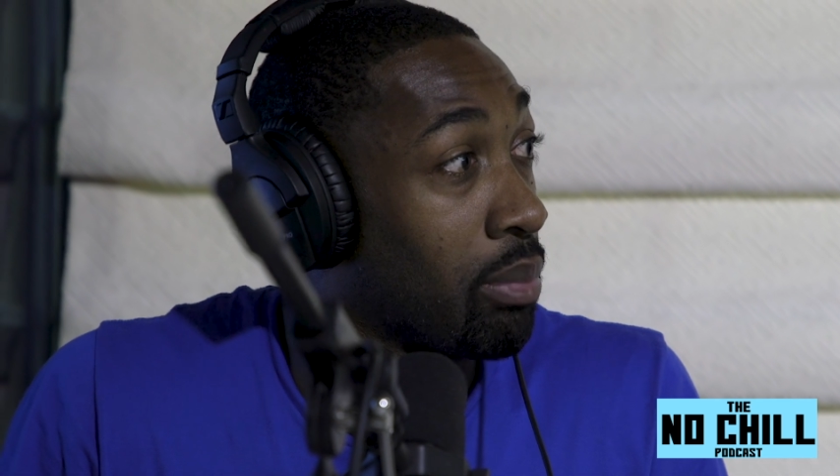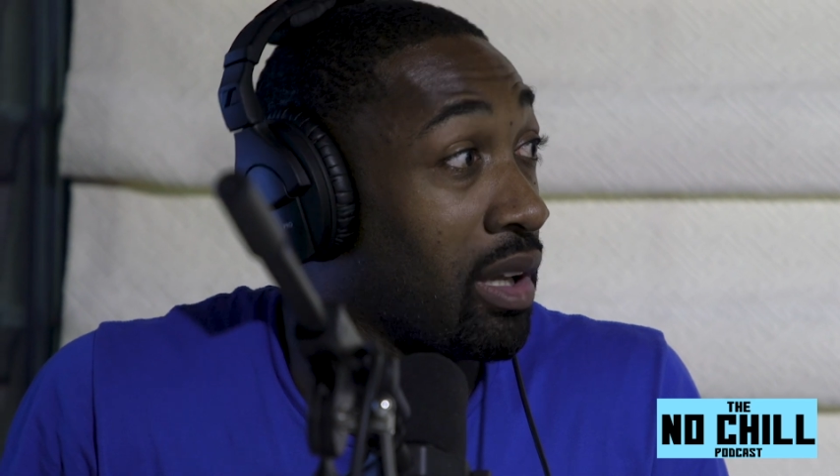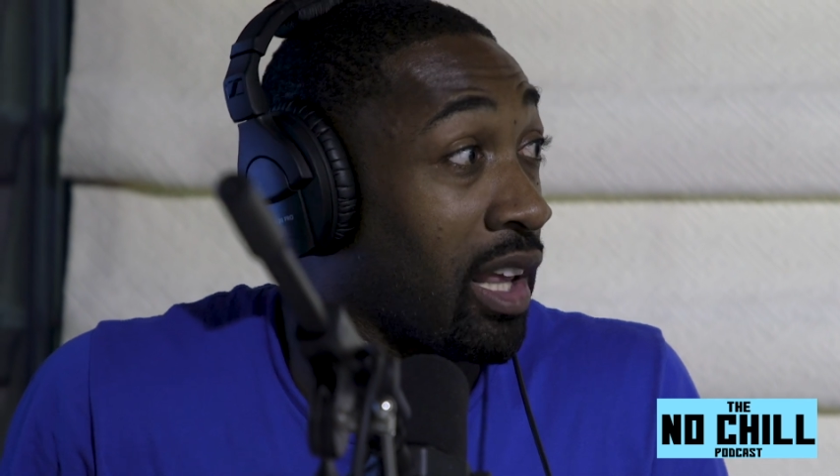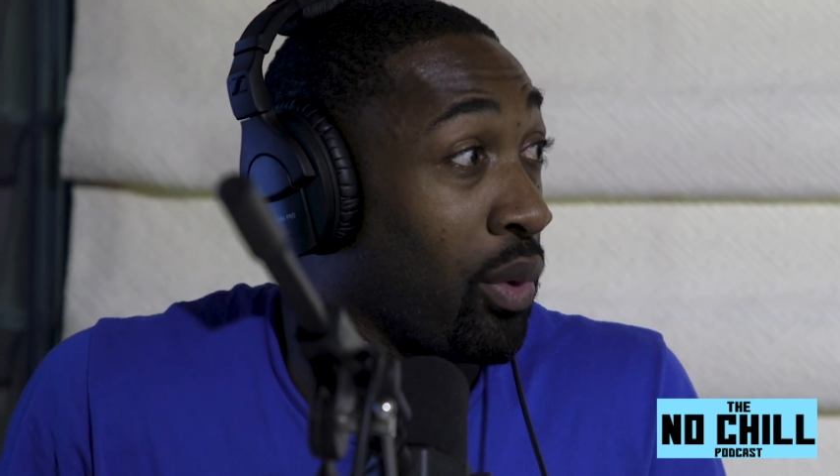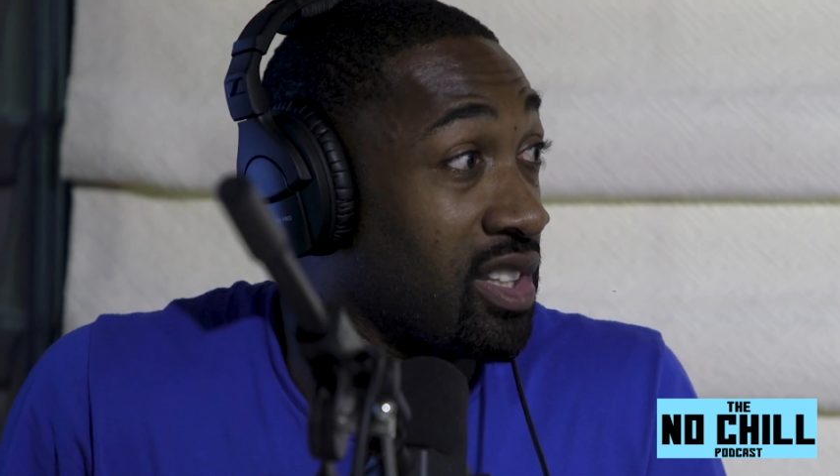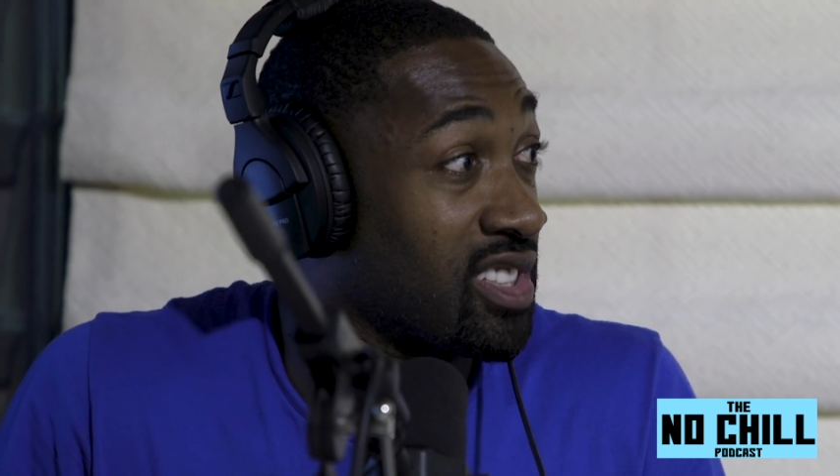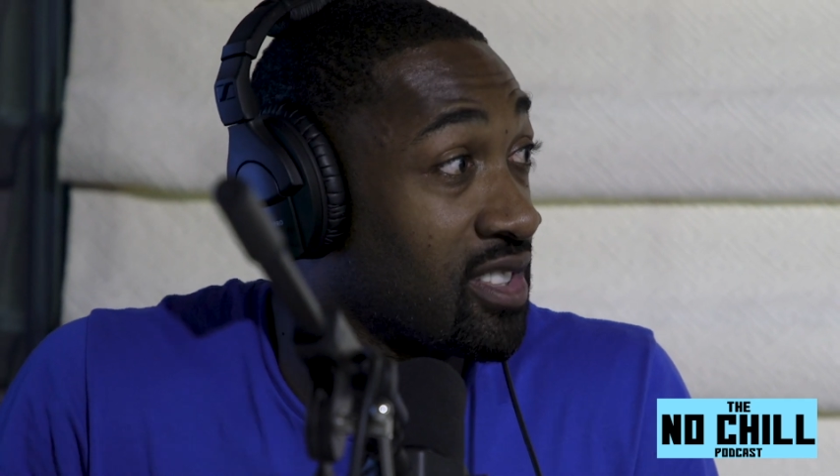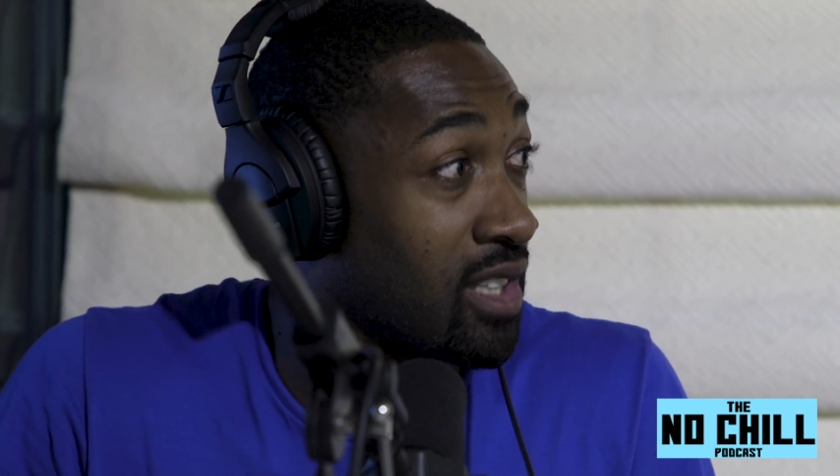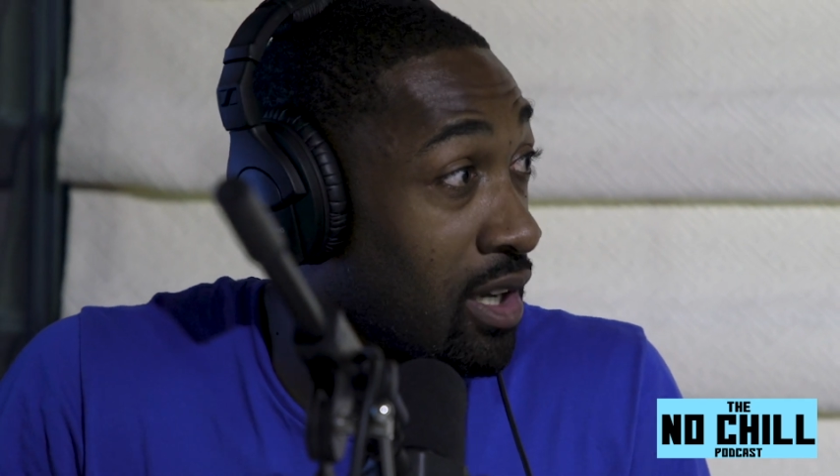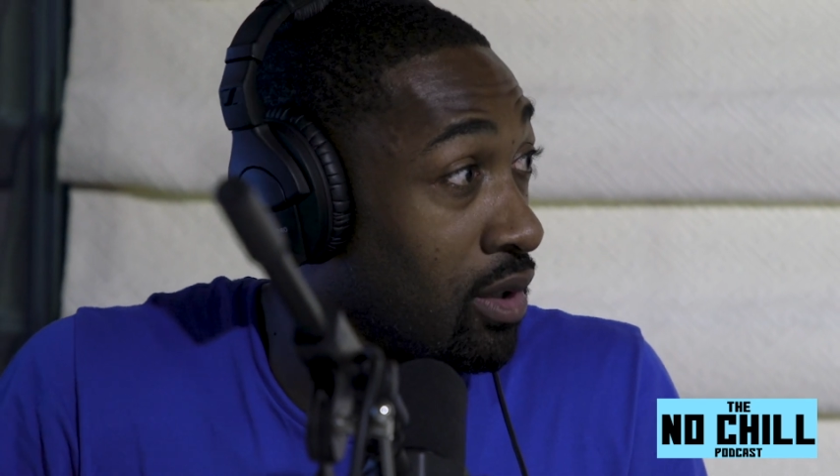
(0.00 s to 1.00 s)
play with
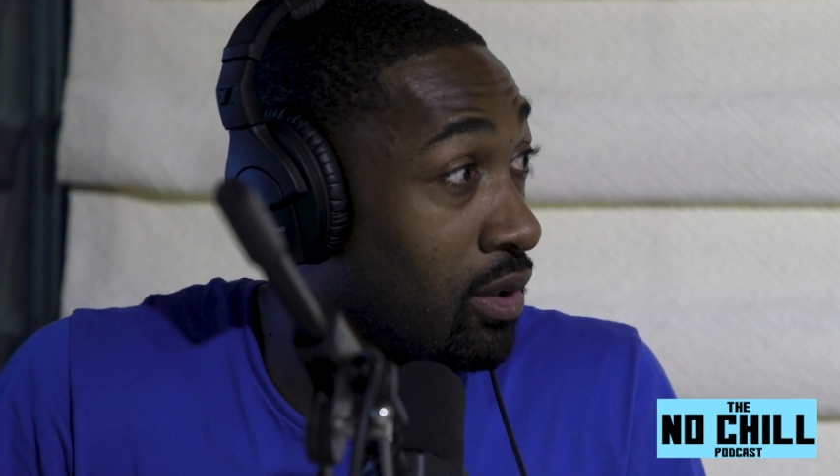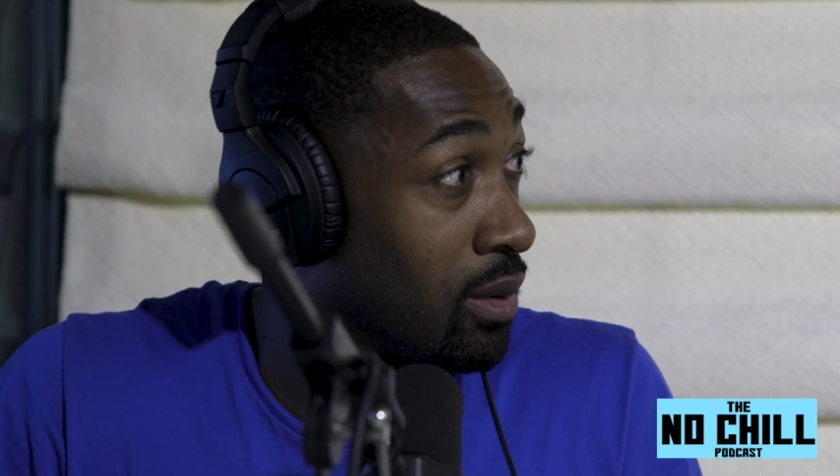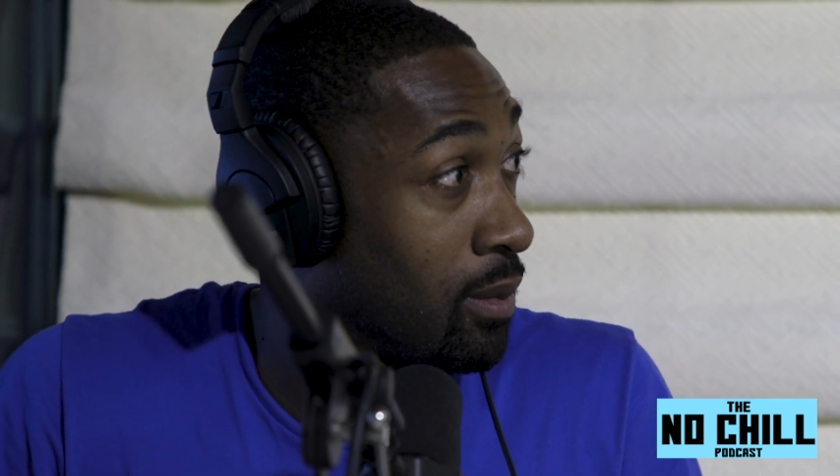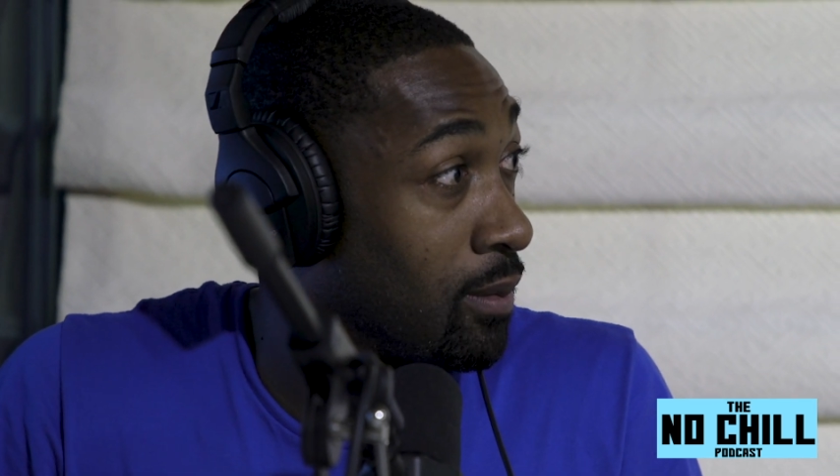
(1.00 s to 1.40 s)
skill.